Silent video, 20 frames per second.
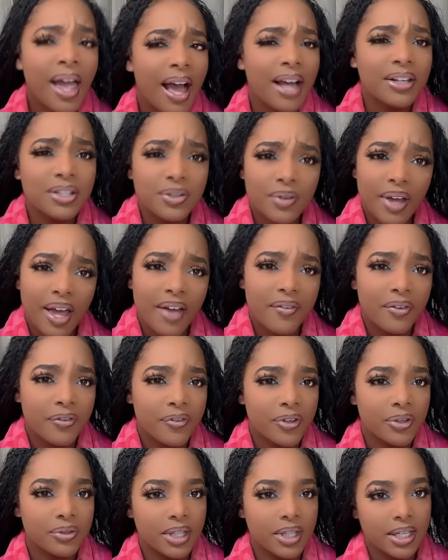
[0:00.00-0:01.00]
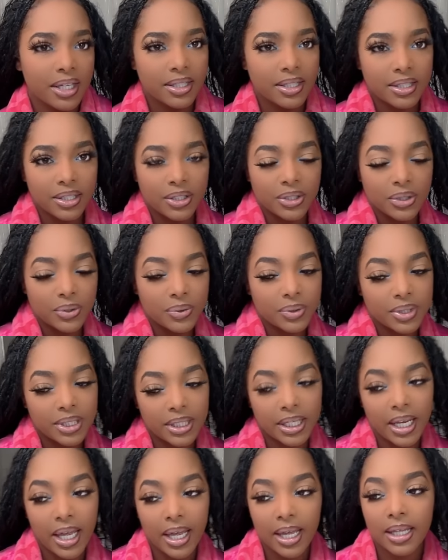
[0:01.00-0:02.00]
I do have a few things to do
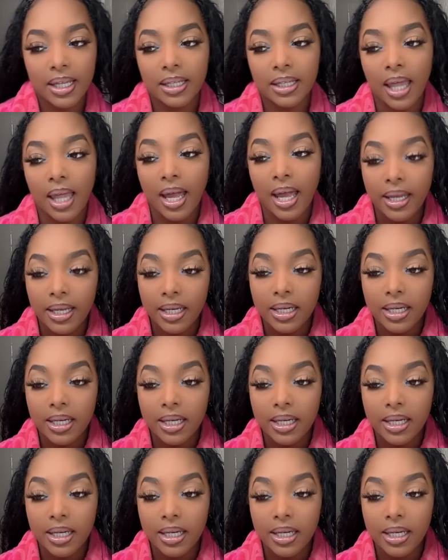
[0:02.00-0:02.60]
today. Like,